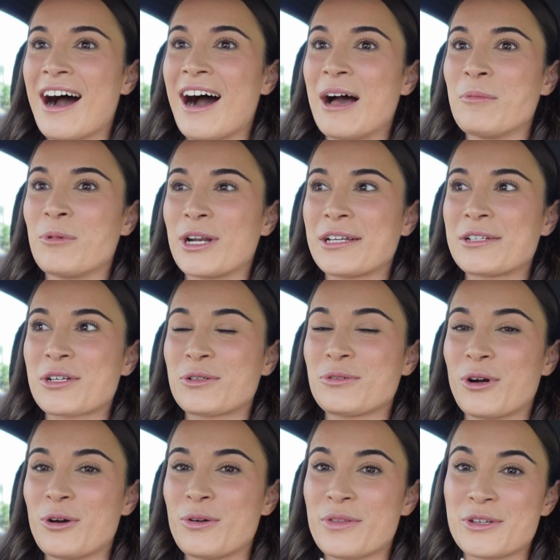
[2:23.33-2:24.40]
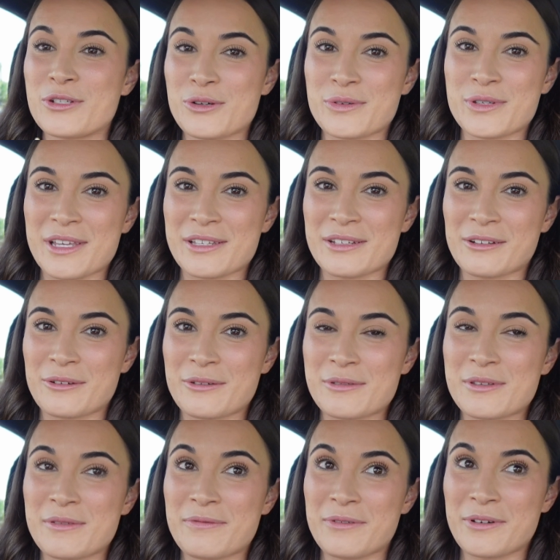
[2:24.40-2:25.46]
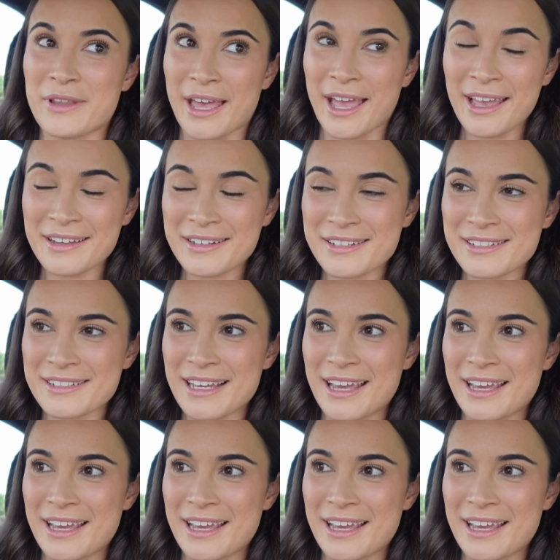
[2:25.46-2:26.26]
I'm wanting to grow the juiciest glutes for that.